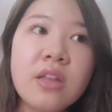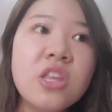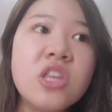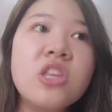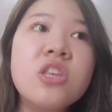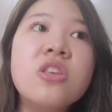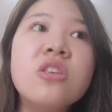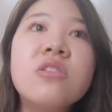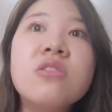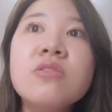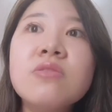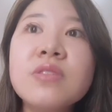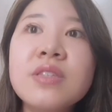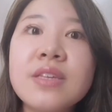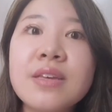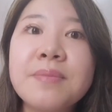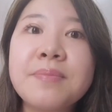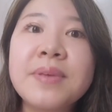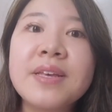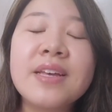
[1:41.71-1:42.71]
use
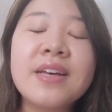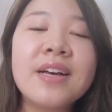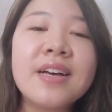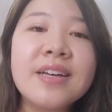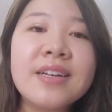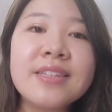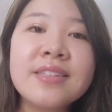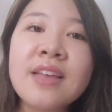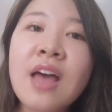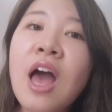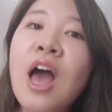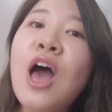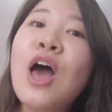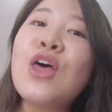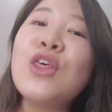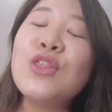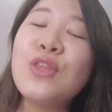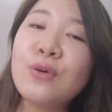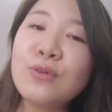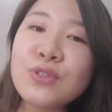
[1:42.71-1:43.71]
it because
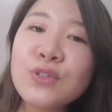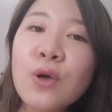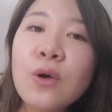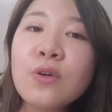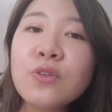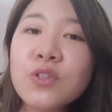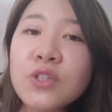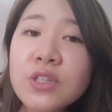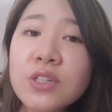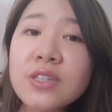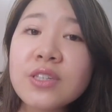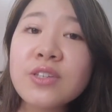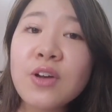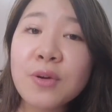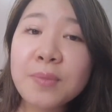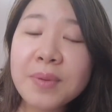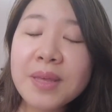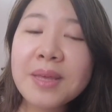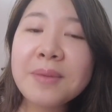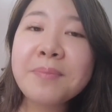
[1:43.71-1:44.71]
those coaches are
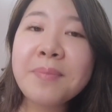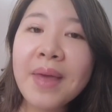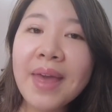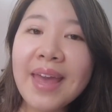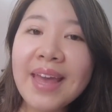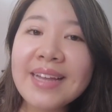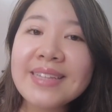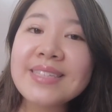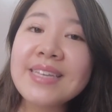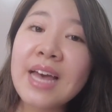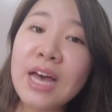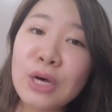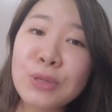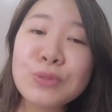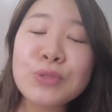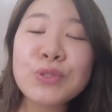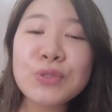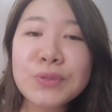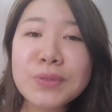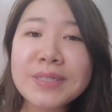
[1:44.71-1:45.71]
being paid to help
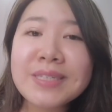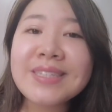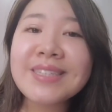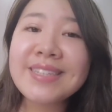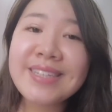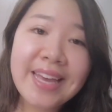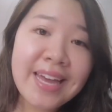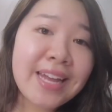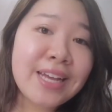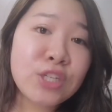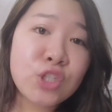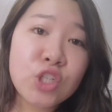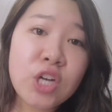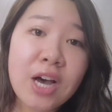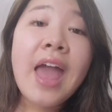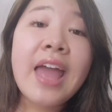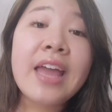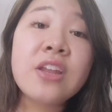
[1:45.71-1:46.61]
students get a job.